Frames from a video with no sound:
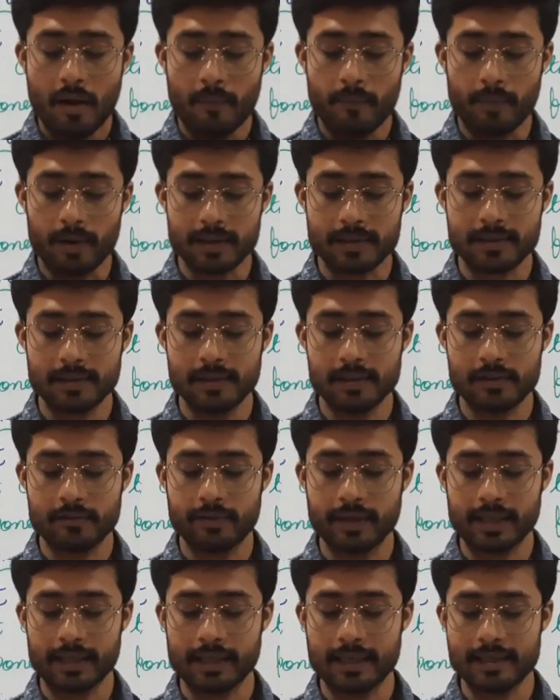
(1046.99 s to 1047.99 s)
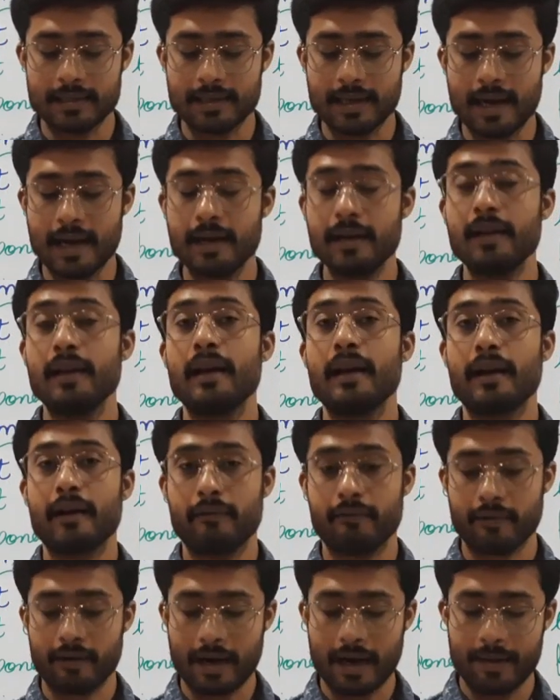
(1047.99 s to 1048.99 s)
muscles weakness
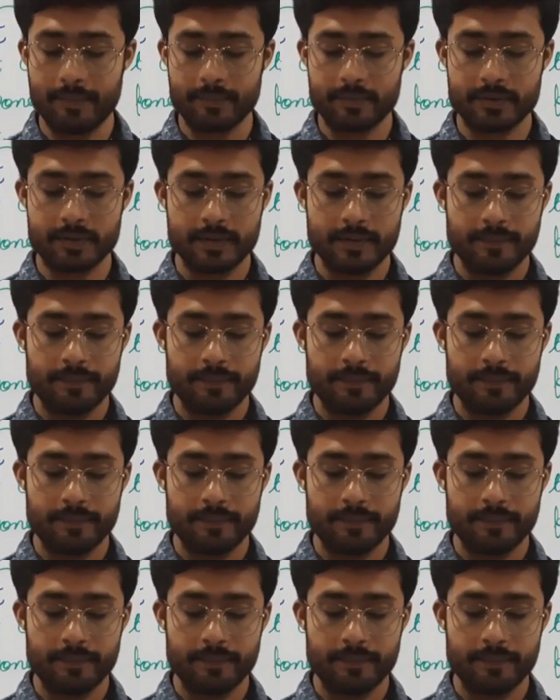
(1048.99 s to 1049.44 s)
and cramps.